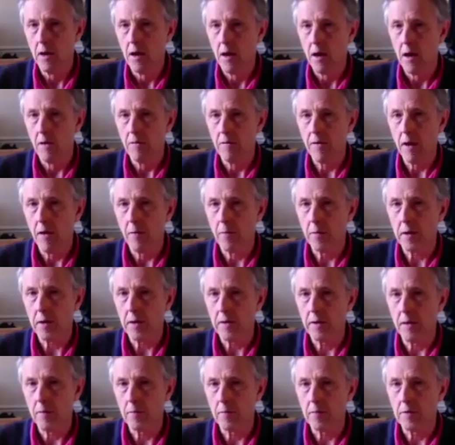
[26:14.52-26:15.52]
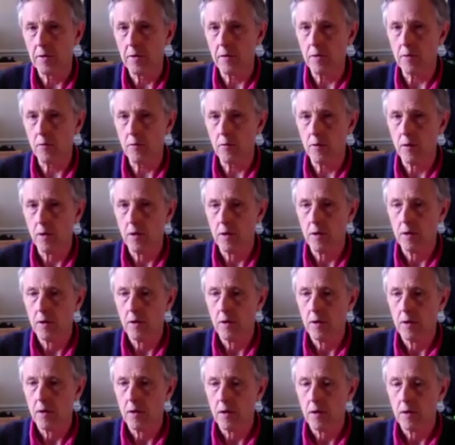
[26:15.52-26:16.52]
of helping them to
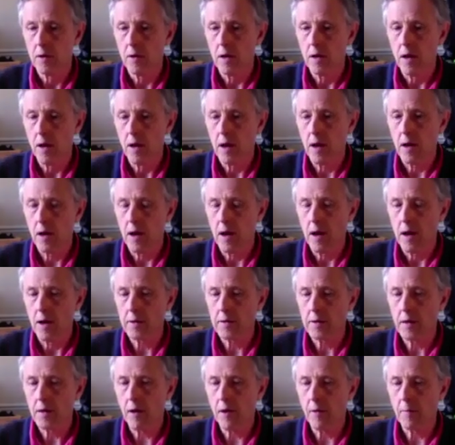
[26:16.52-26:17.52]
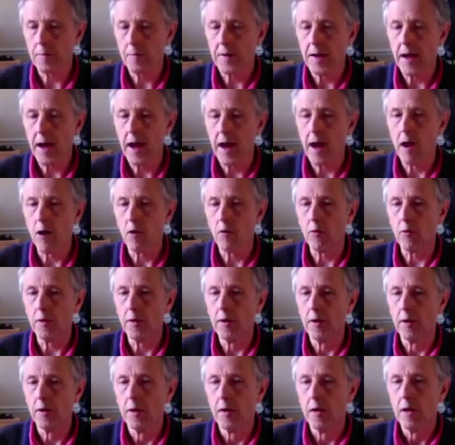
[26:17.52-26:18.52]
calm down
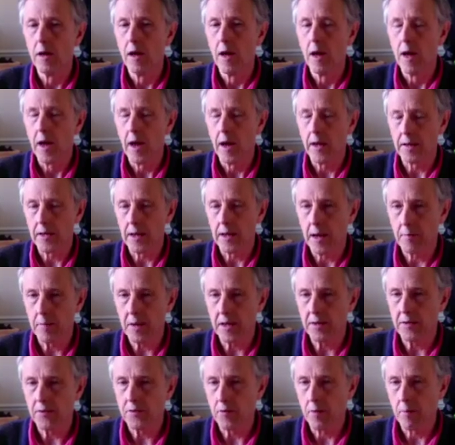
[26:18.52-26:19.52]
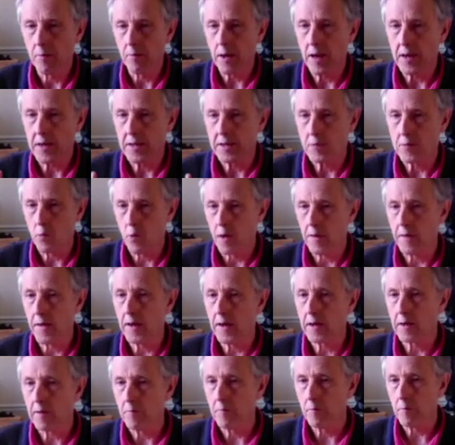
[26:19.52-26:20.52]
and come into a place where they
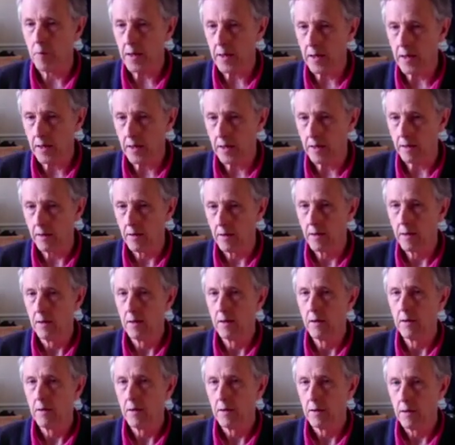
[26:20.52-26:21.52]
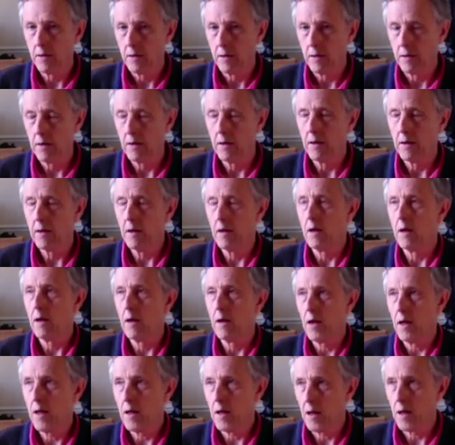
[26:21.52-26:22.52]
can be
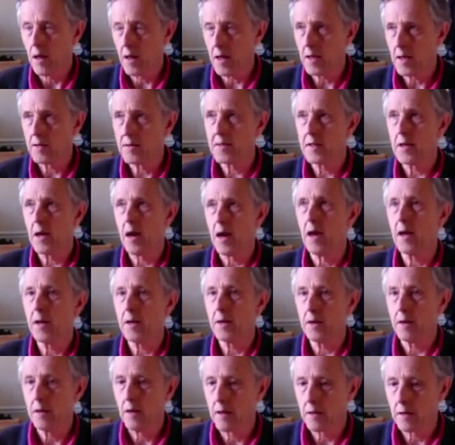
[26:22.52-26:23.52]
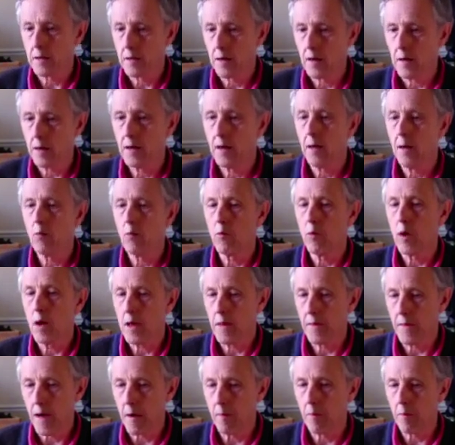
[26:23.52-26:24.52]
inside in
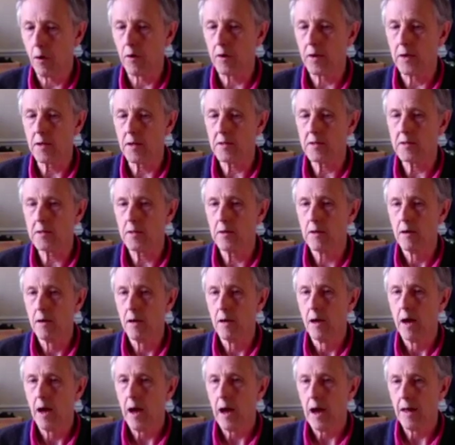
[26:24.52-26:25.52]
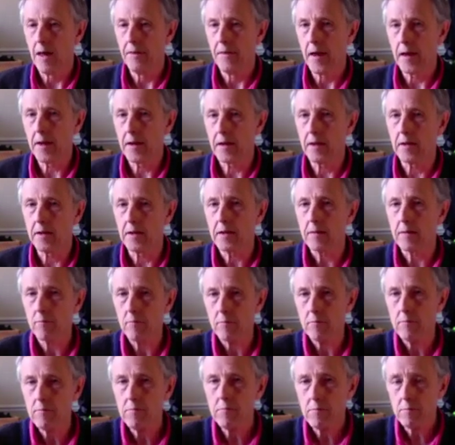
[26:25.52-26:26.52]
their bodies, and they can
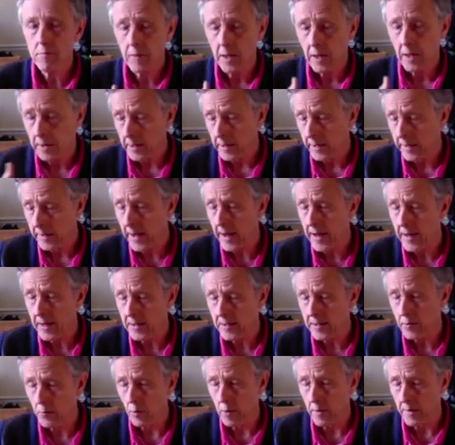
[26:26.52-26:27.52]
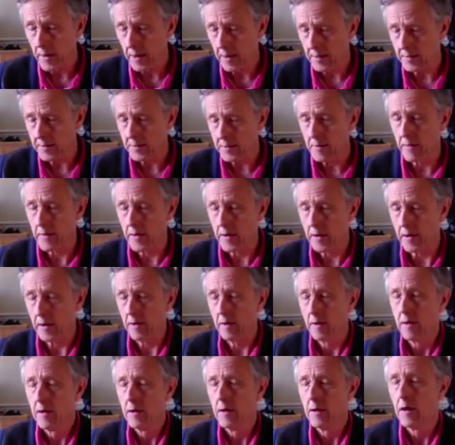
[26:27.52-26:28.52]
connect with us,
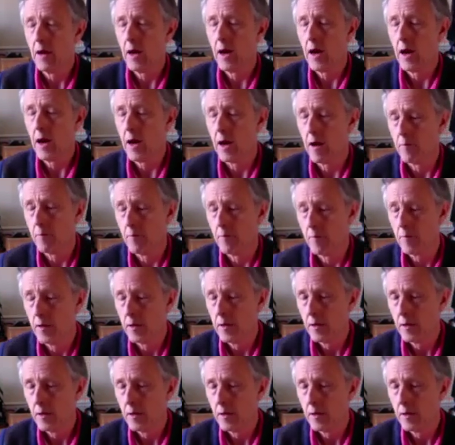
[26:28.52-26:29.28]
the